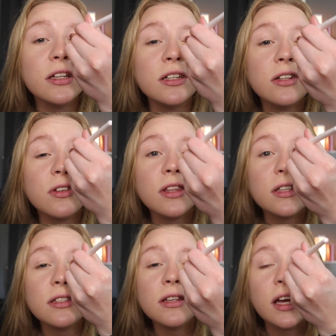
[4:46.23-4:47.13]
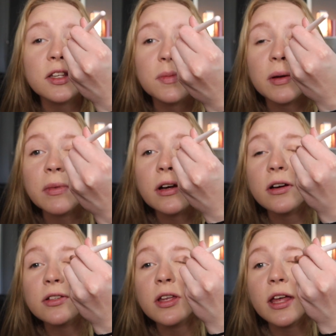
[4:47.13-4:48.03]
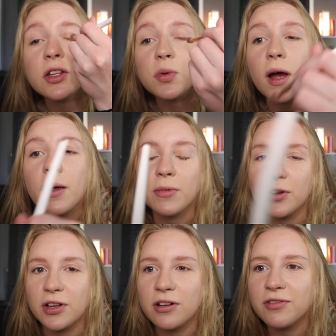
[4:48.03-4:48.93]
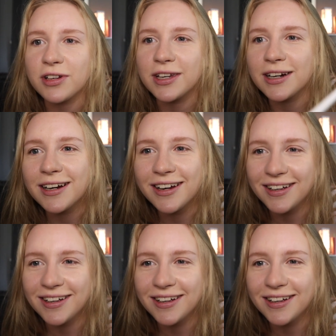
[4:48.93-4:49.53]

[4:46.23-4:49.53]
to do this as my mirror, so that's why I'm looking over here.